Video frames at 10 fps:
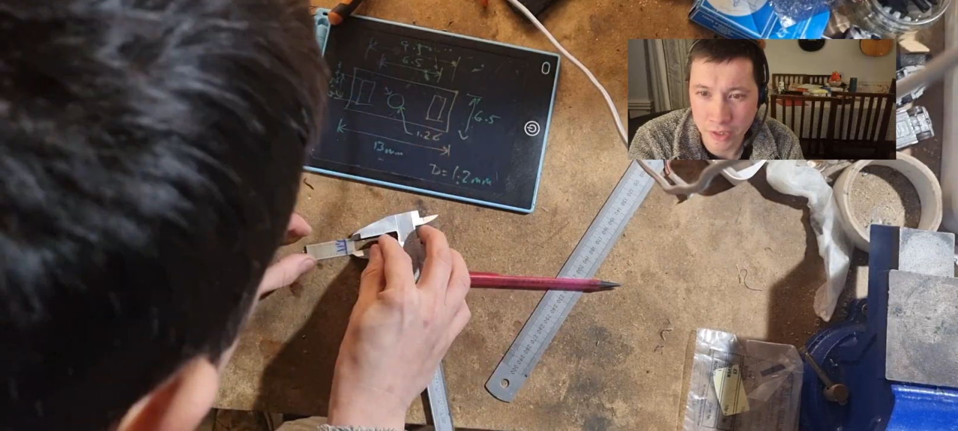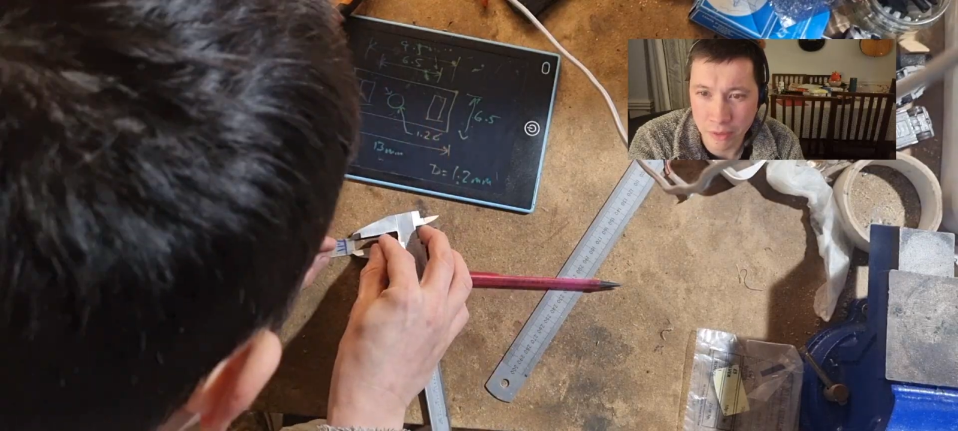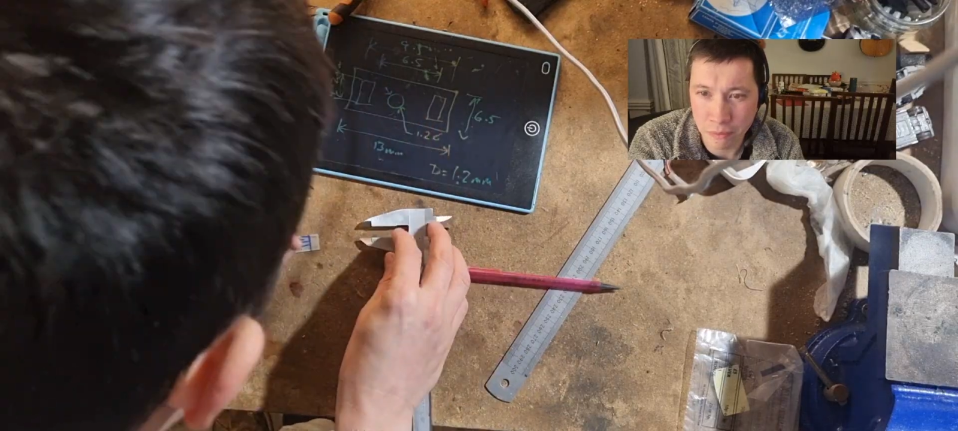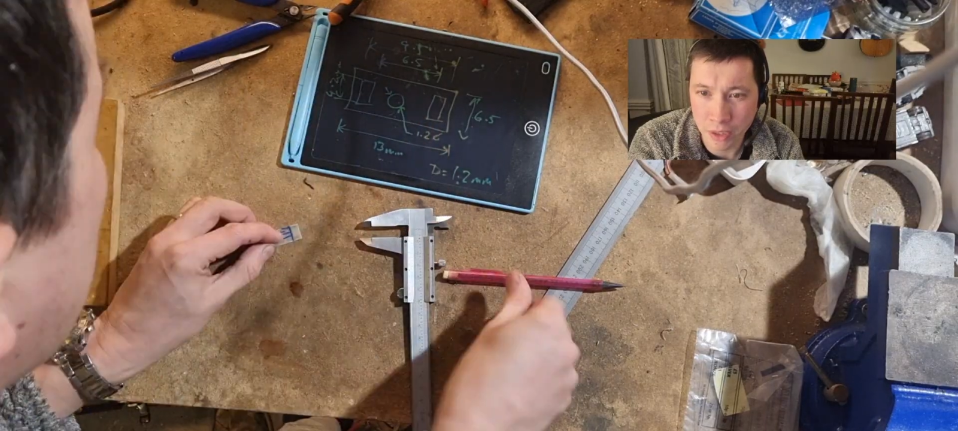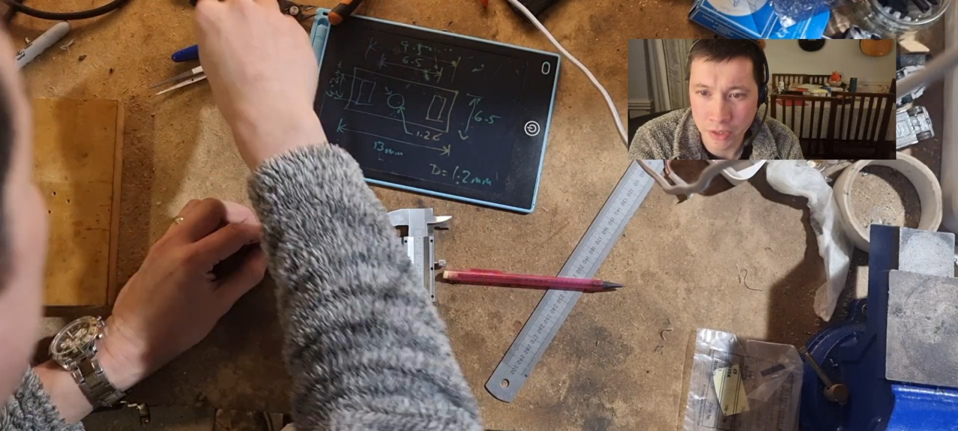they're
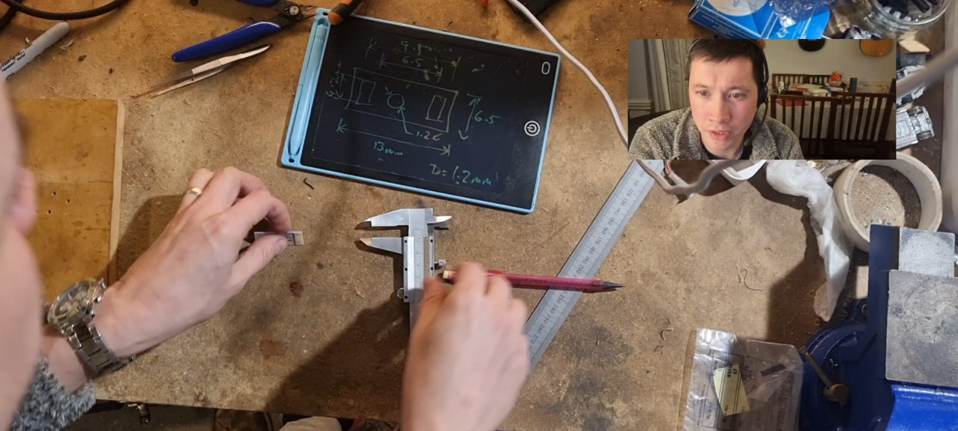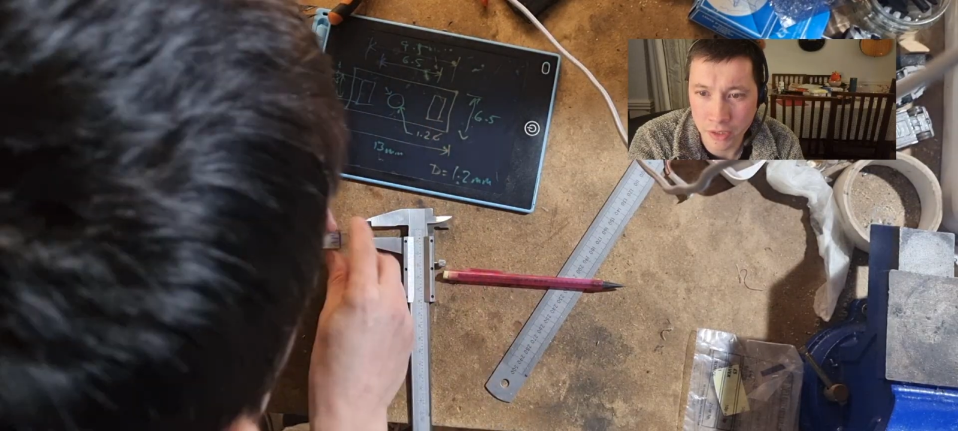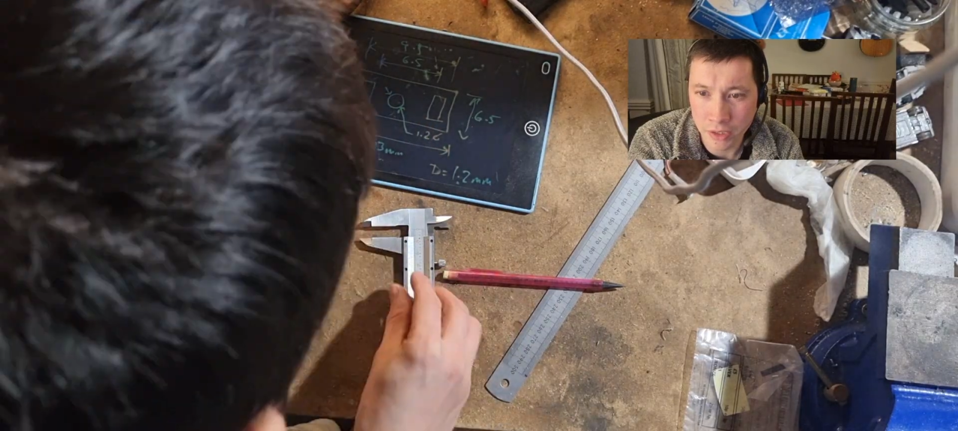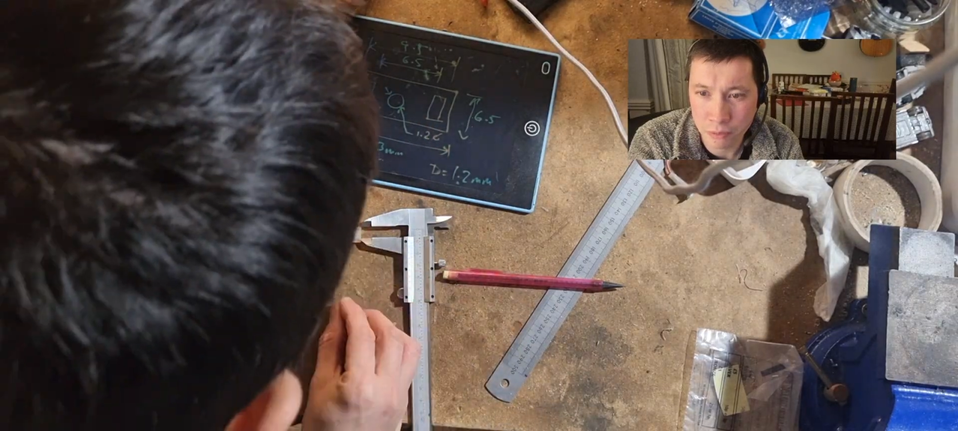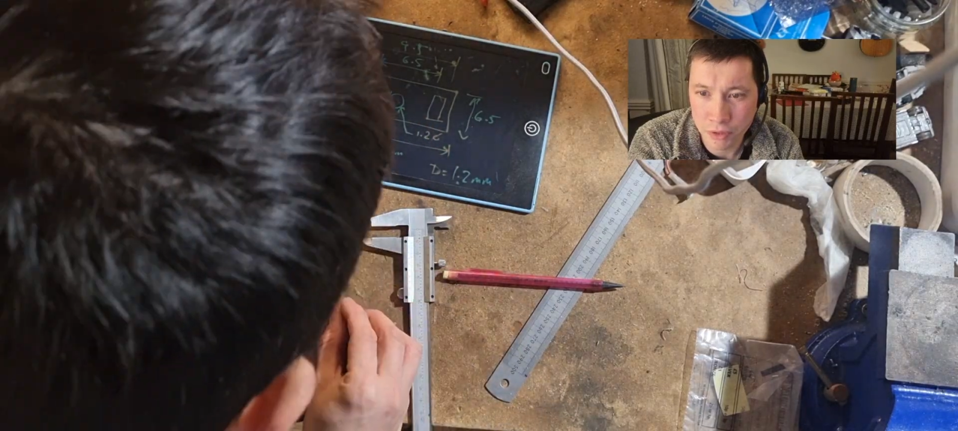blunting a
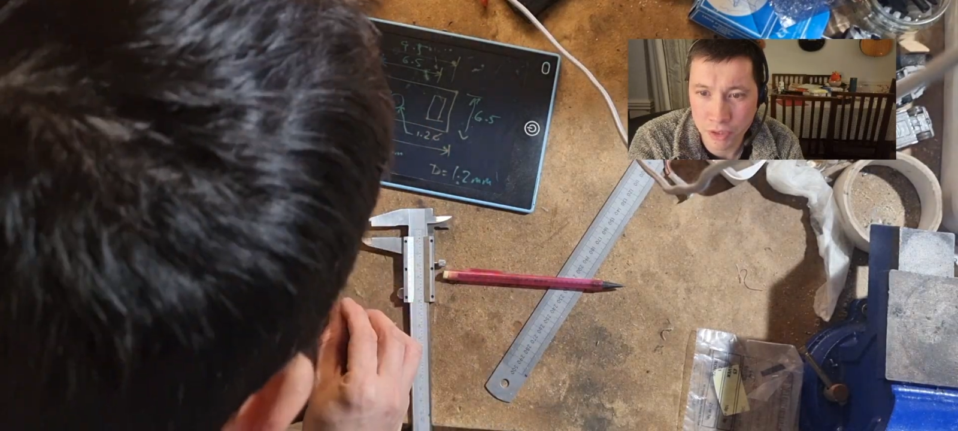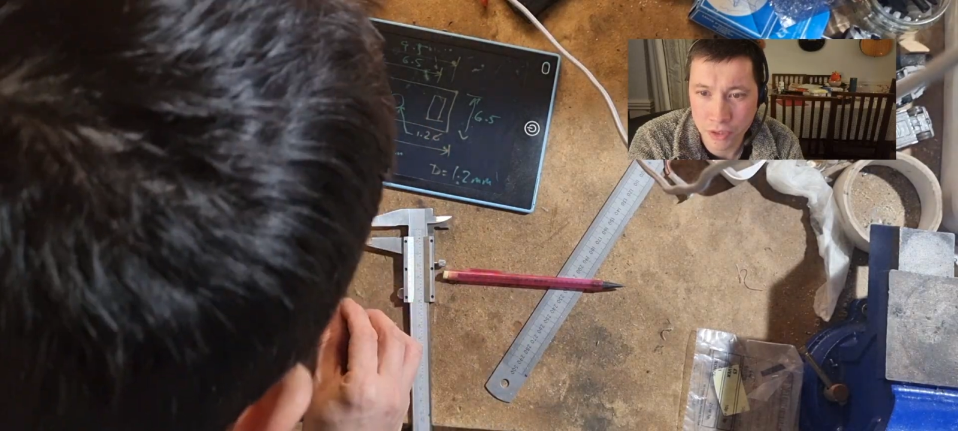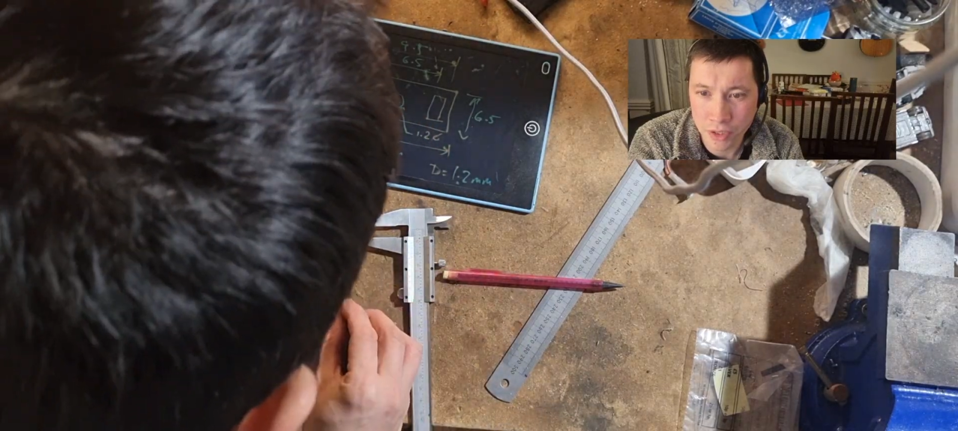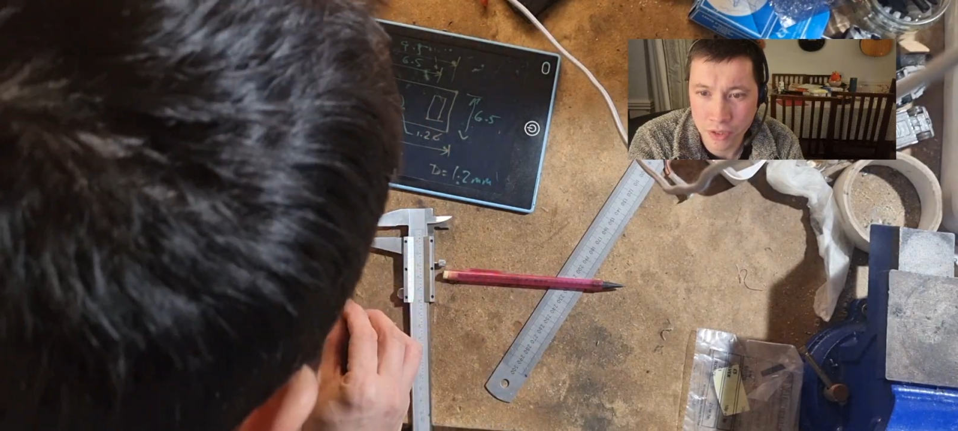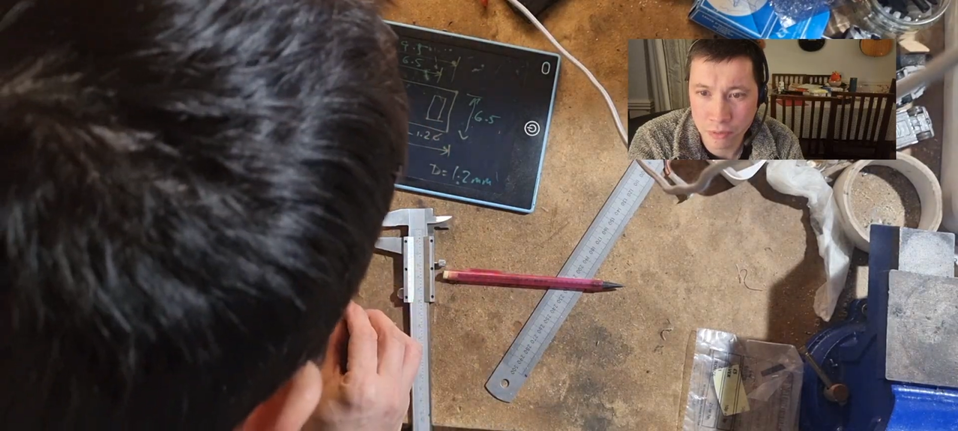nice
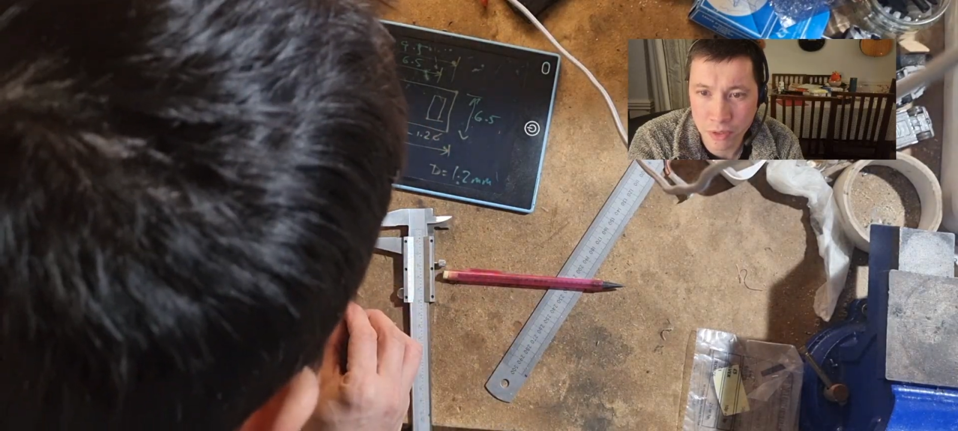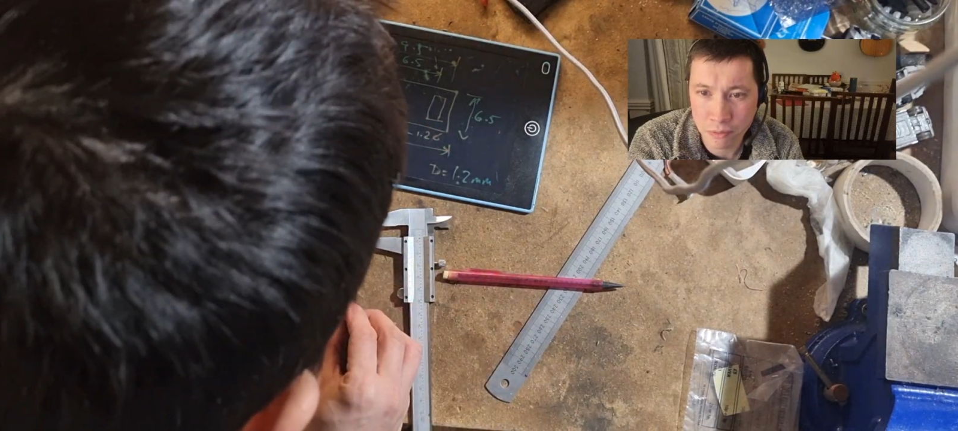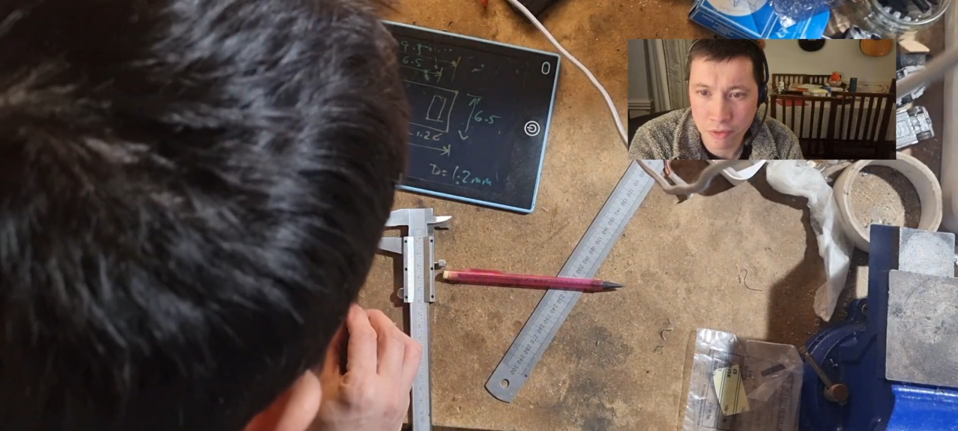precision instrument,